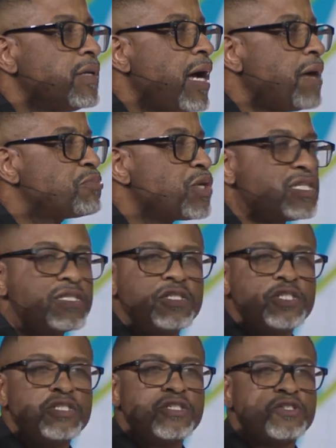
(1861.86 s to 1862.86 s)
I'm trusting
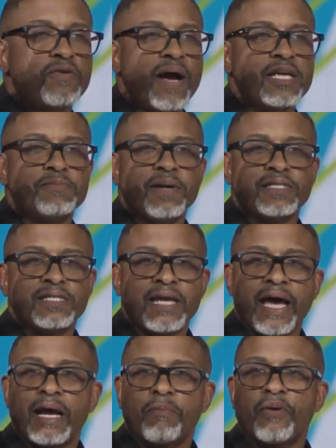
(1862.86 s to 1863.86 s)
Jesus Christ, man.
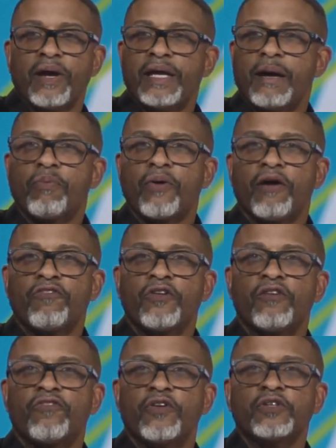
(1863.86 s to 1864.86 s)
Tonight I prayed that prayer for
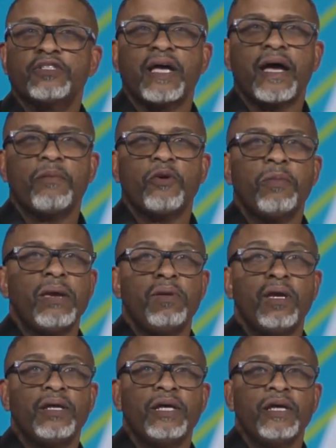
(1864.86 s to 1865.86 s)
the first time, or
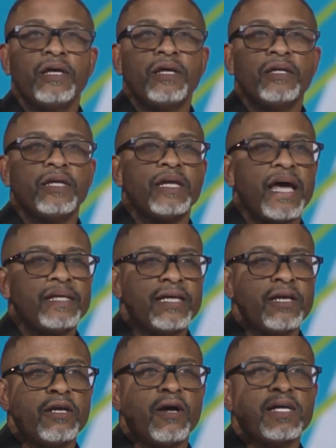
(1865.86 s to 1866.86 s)
maybe the la-
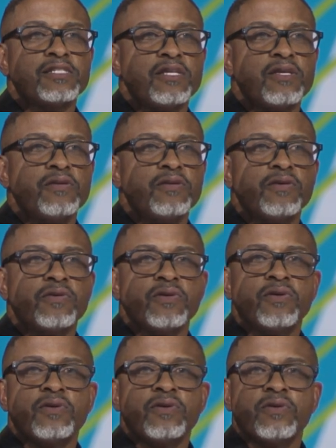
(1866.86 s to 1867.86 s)
there you go. I see you.
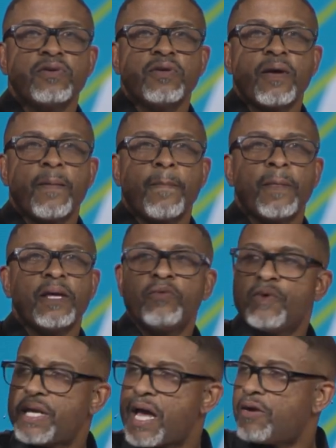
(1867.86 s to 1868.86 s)

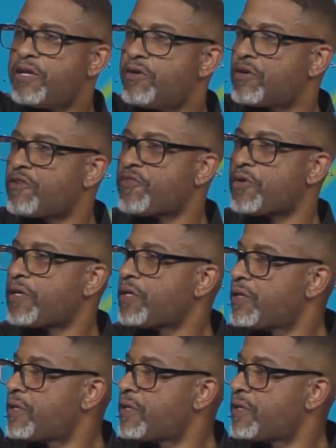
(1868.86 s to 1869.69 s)
Anyone down here on the floor?